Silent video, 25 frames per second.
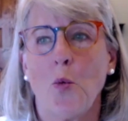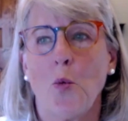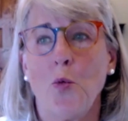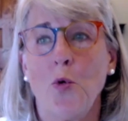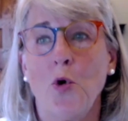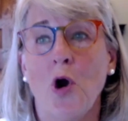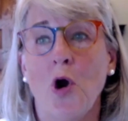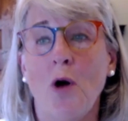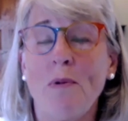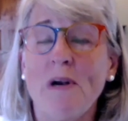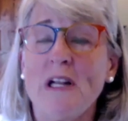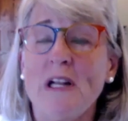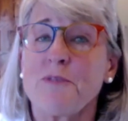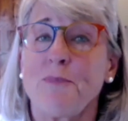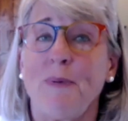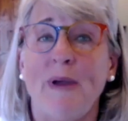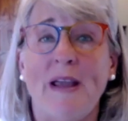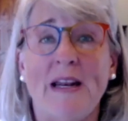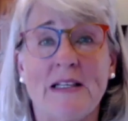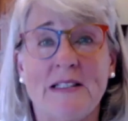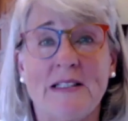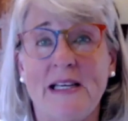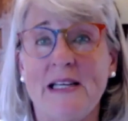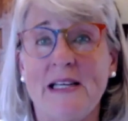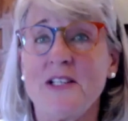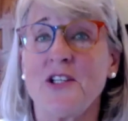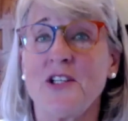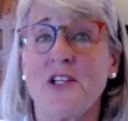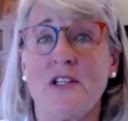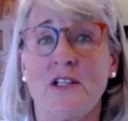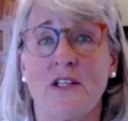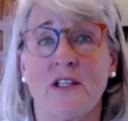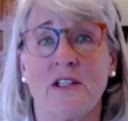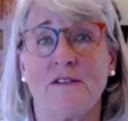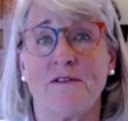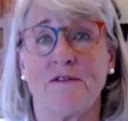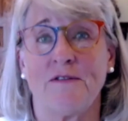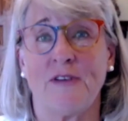nobody's paid attention
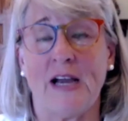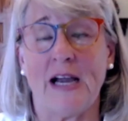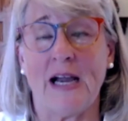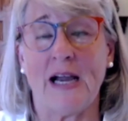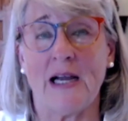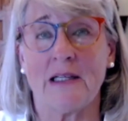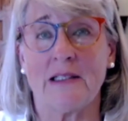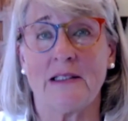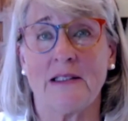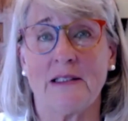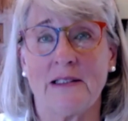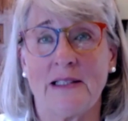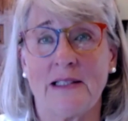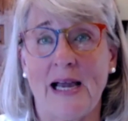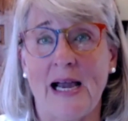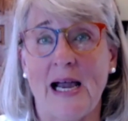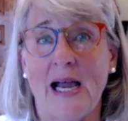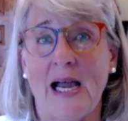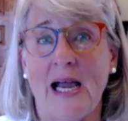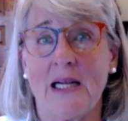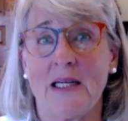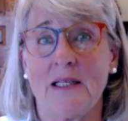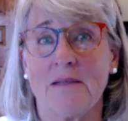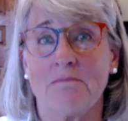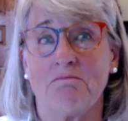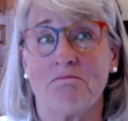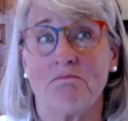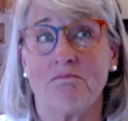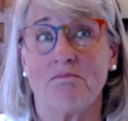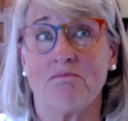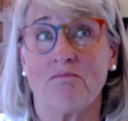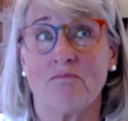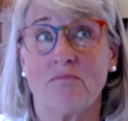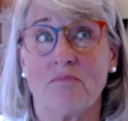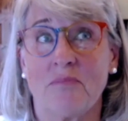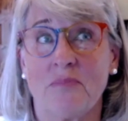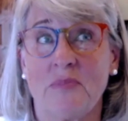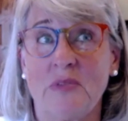to the fact that
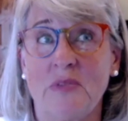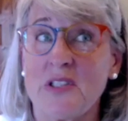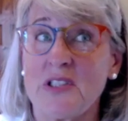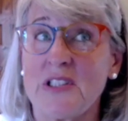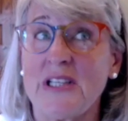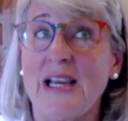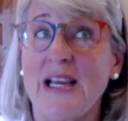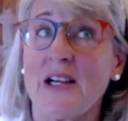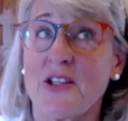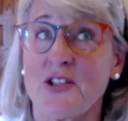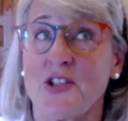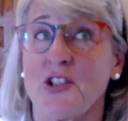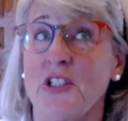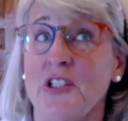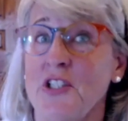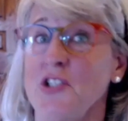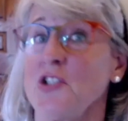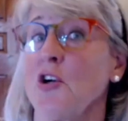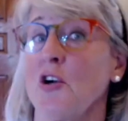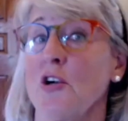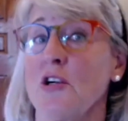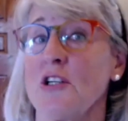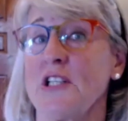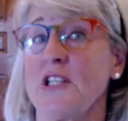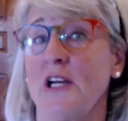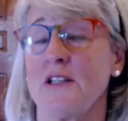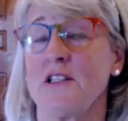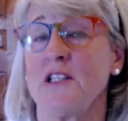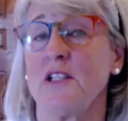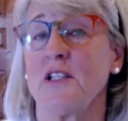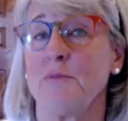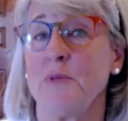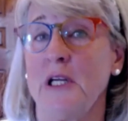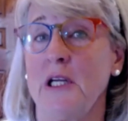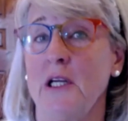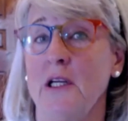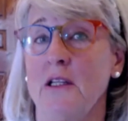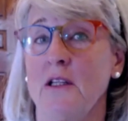this actually turns out to
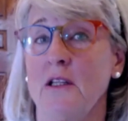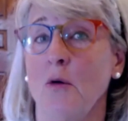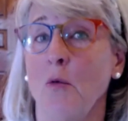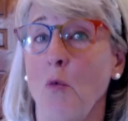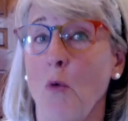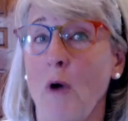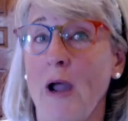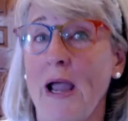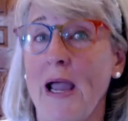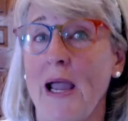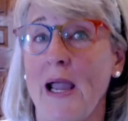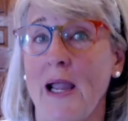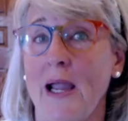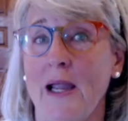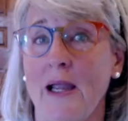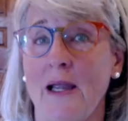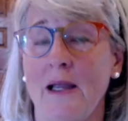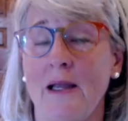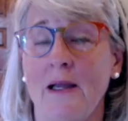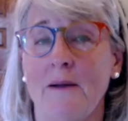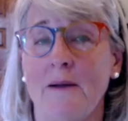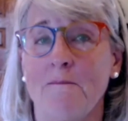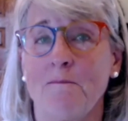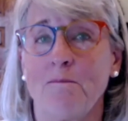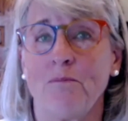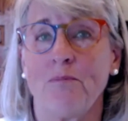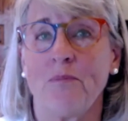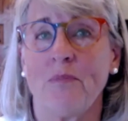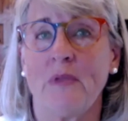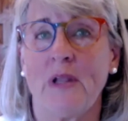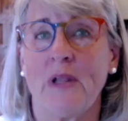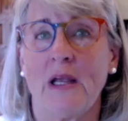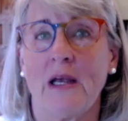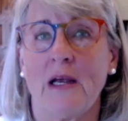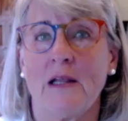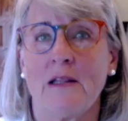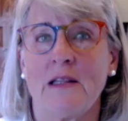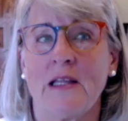be the way
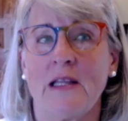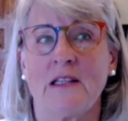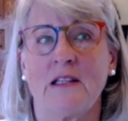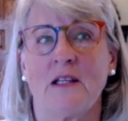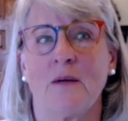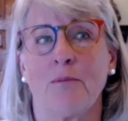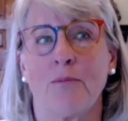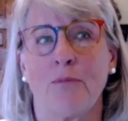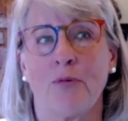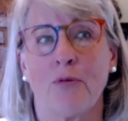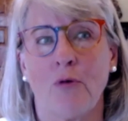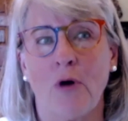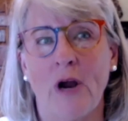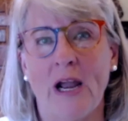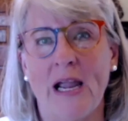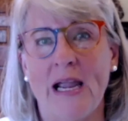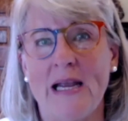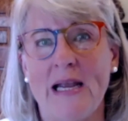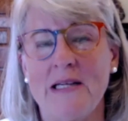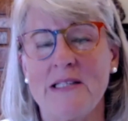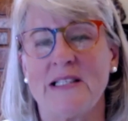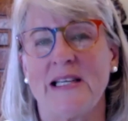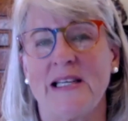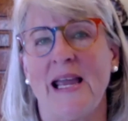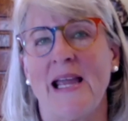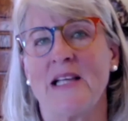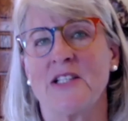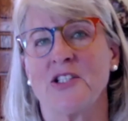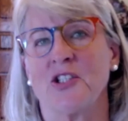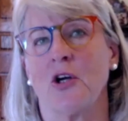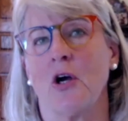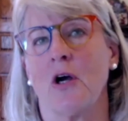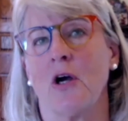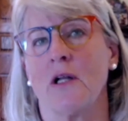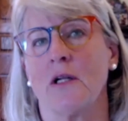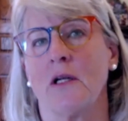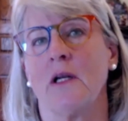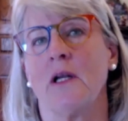that the brain takes
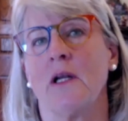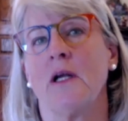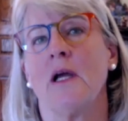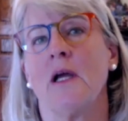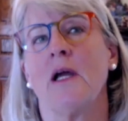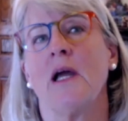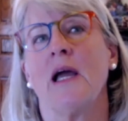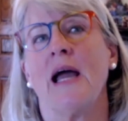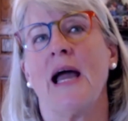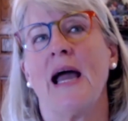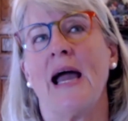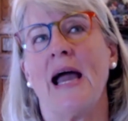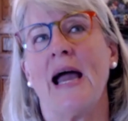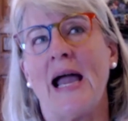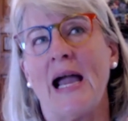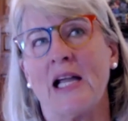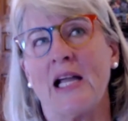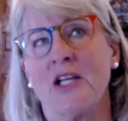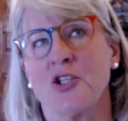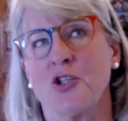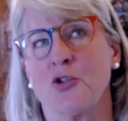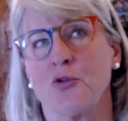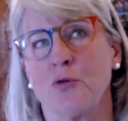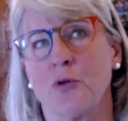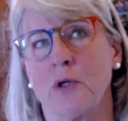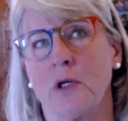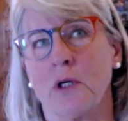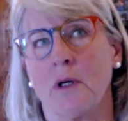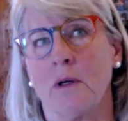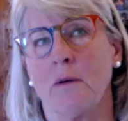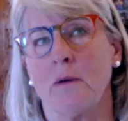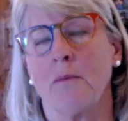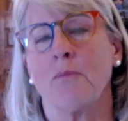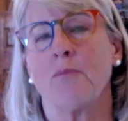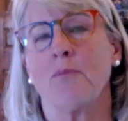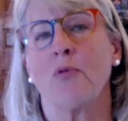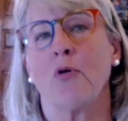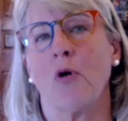on
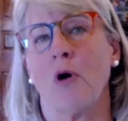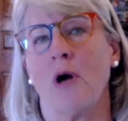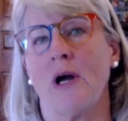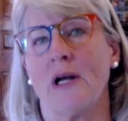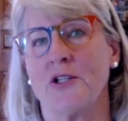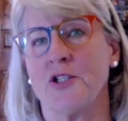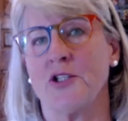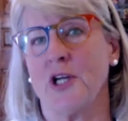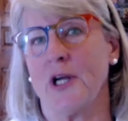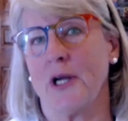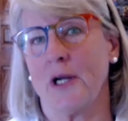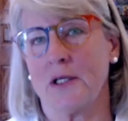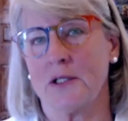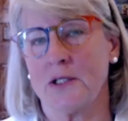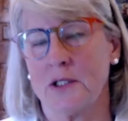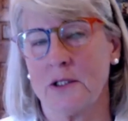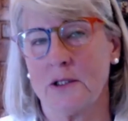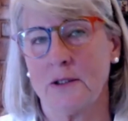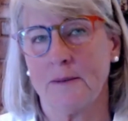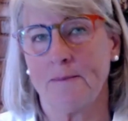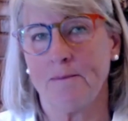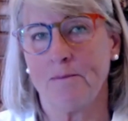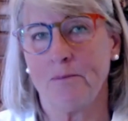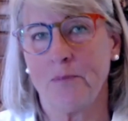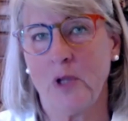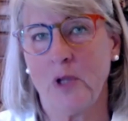extra projects.